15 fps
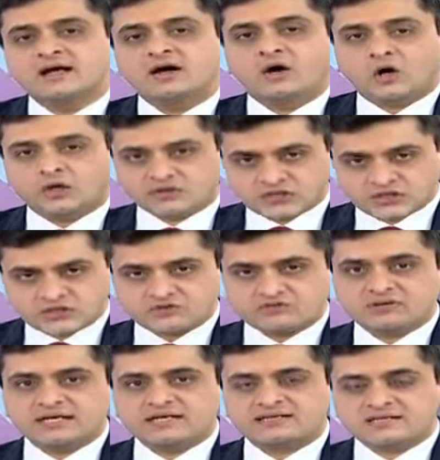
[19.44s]
on the
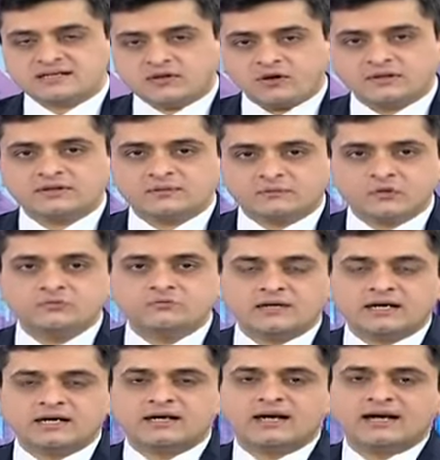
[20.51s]
street, on the
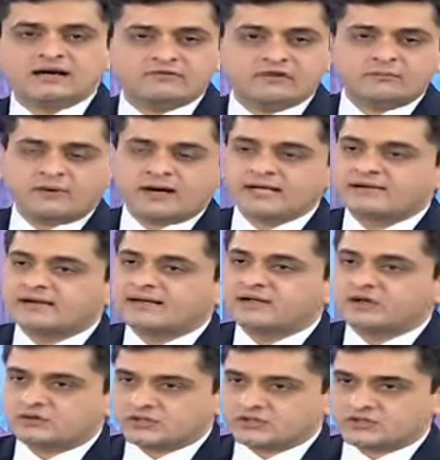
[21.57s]
Bloomberg, have a buy
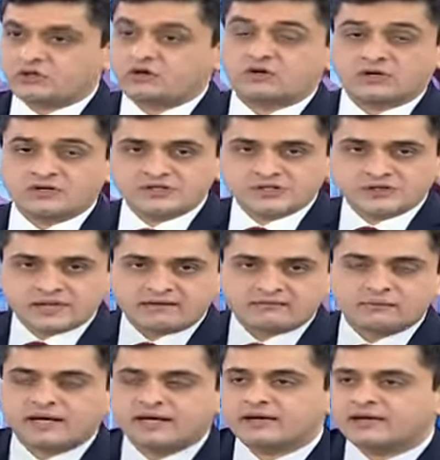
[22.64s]
rating on the stock or continue to have
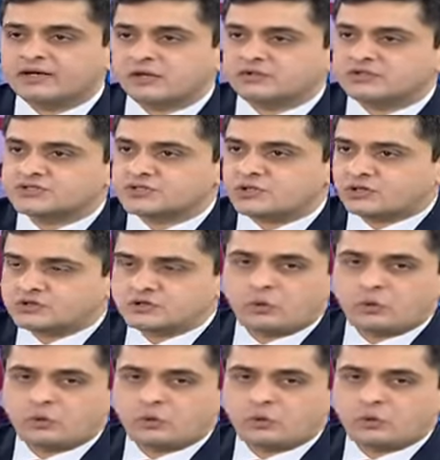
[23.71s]
a buy rating on the stock.